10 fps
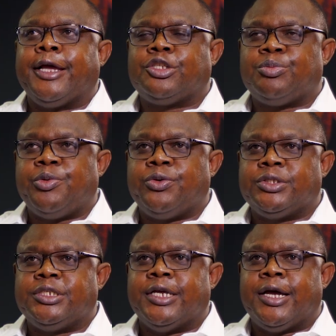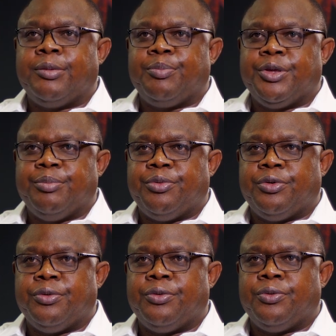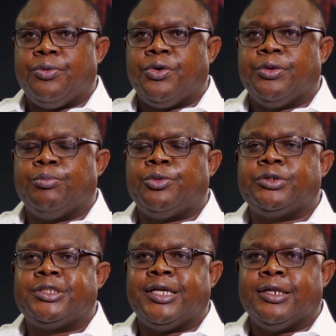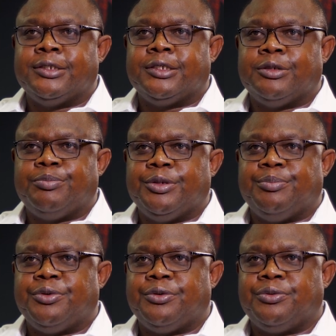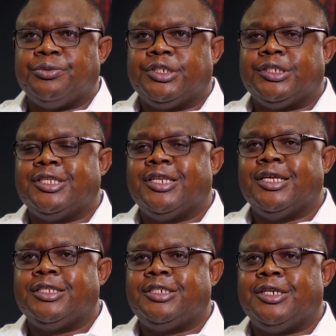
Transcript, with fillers: expose young people who are most talented people, which is the next